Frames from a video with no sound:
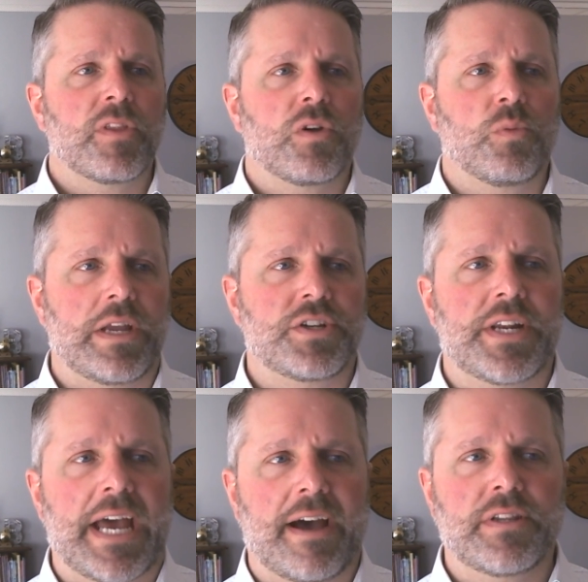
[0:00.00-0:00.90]
We should
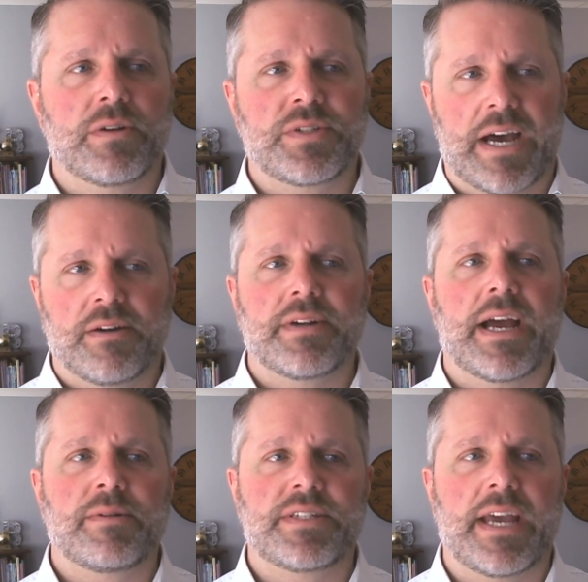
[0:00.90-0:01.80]
have those out,
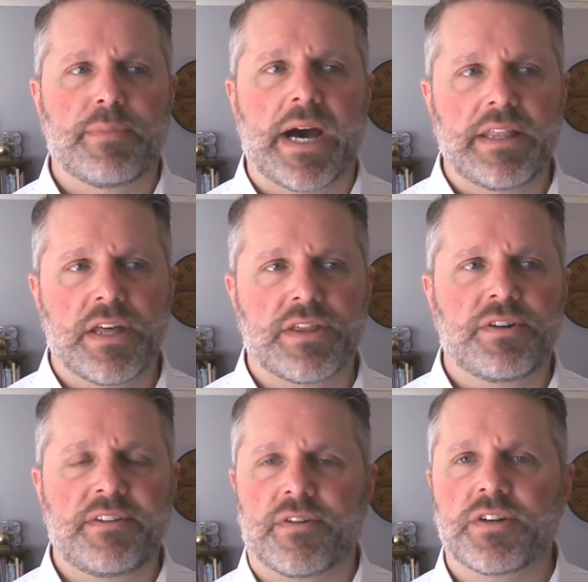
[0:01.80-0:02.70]
I would say, by the
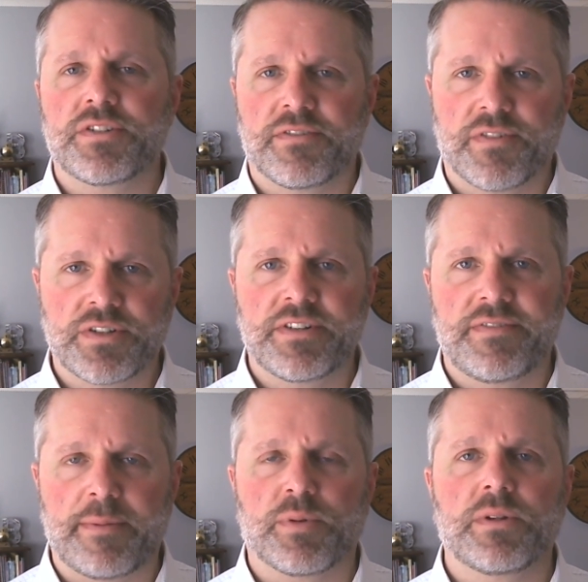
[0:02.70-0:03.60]
31st or 1st of
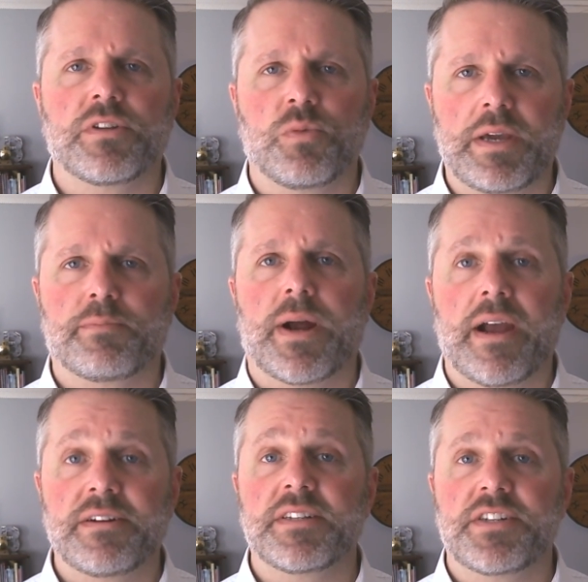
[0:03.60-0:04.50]
April, the week
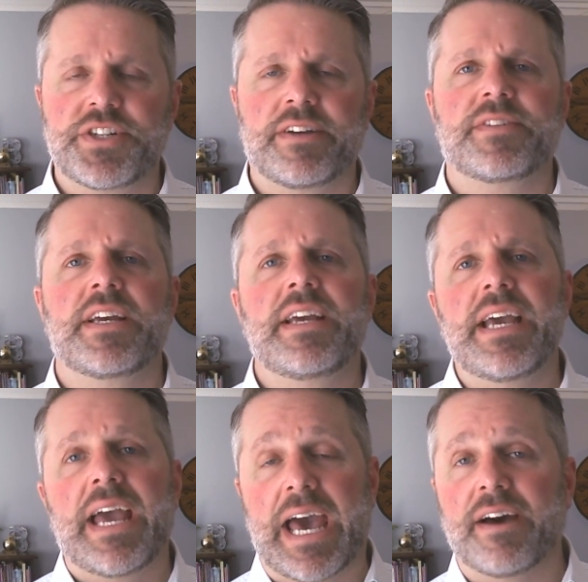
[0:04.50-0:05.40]
prior to the shift,
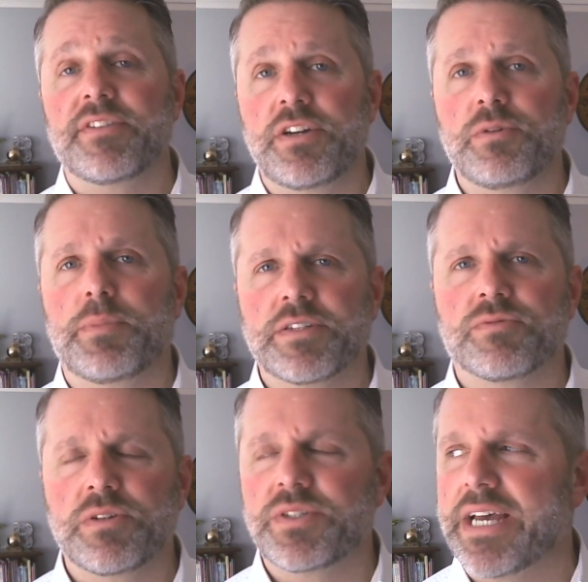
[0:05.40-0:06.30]
have the new bus
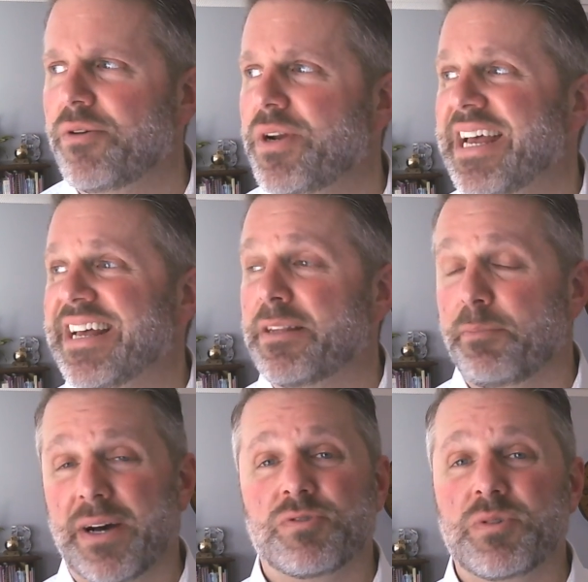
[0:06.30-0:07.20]
routes out. The
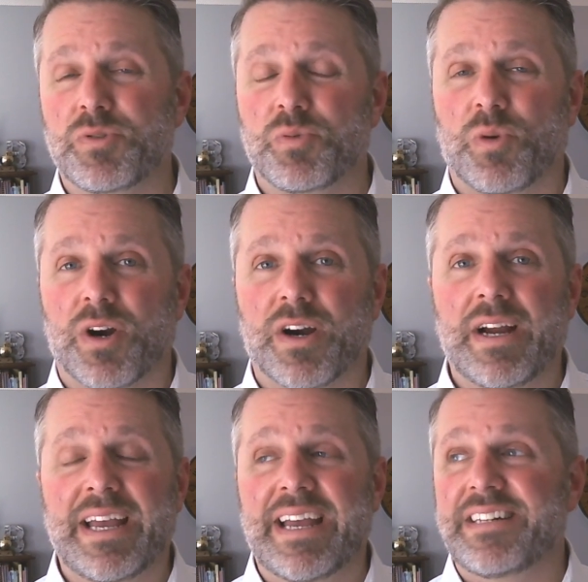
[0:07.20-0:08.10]
bus routes were
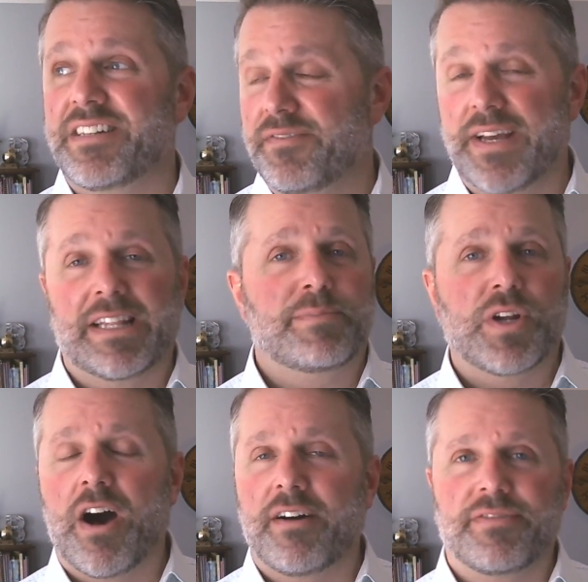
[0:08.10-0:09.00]
developed
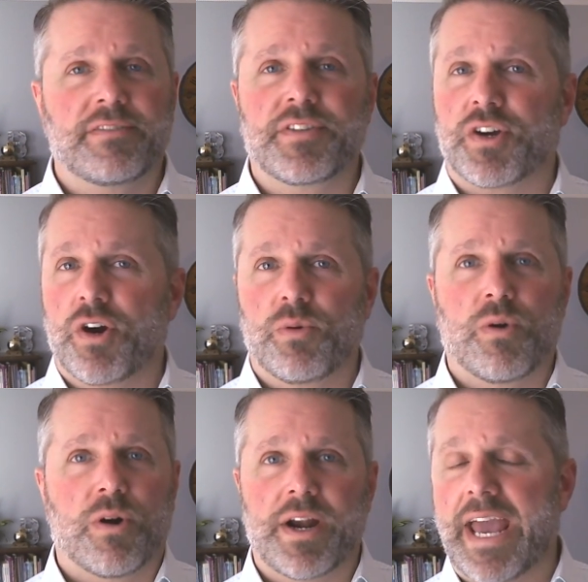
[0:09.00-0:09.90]
off of the
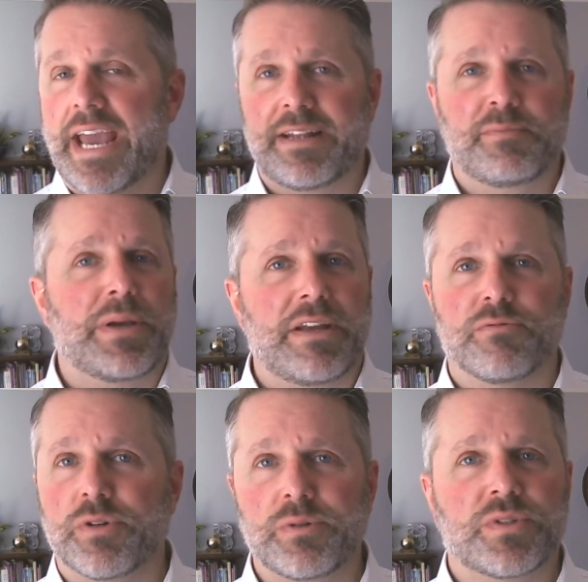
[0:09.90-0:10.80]
cohort A and B
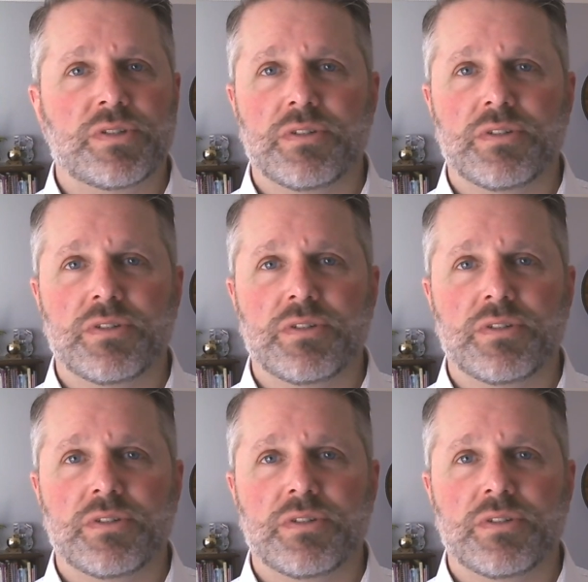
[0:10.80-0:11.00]
routes.